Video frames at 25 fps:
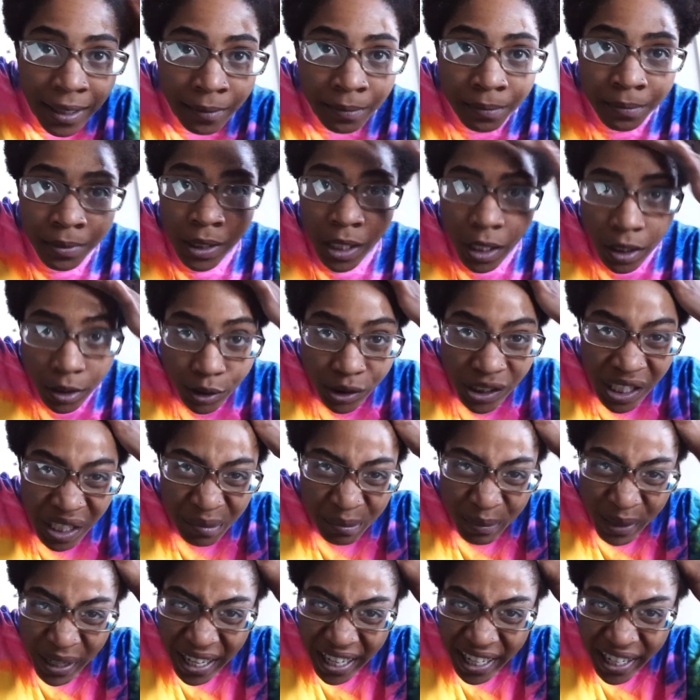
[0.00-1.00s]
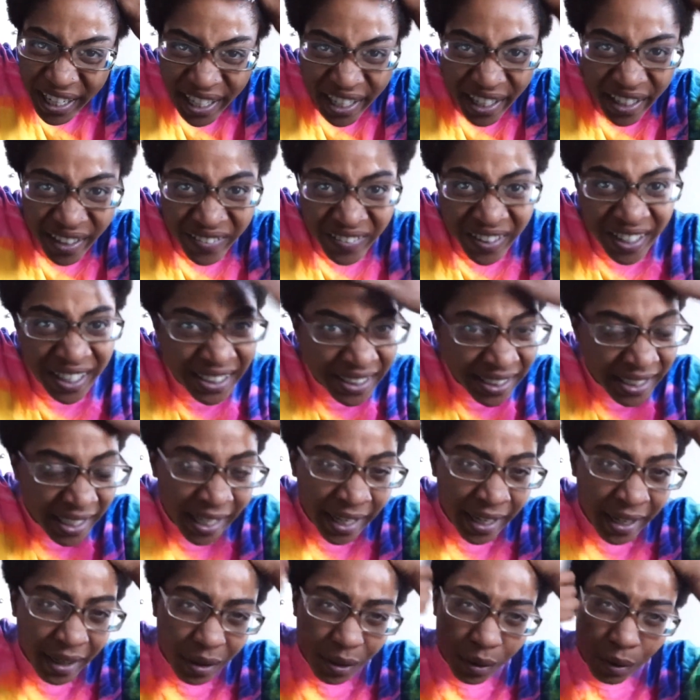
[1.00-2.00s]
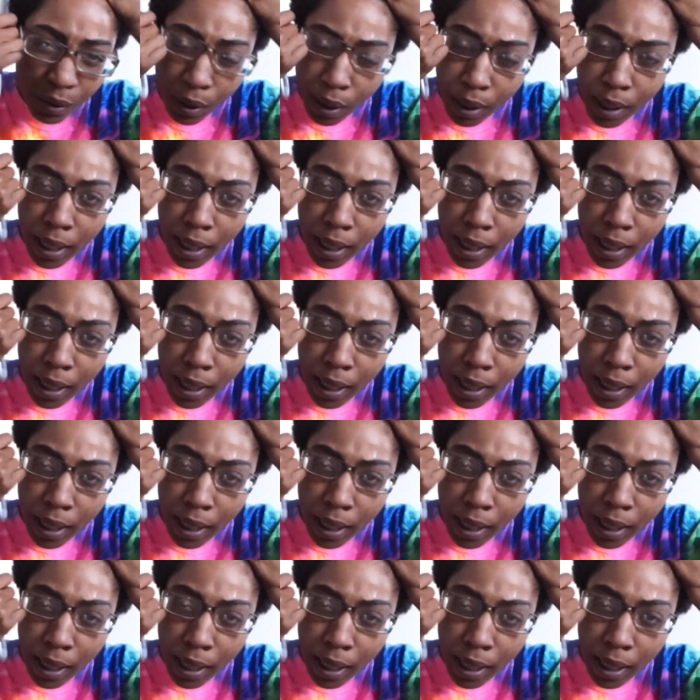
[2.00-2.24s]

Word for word: blow dry my hair right now.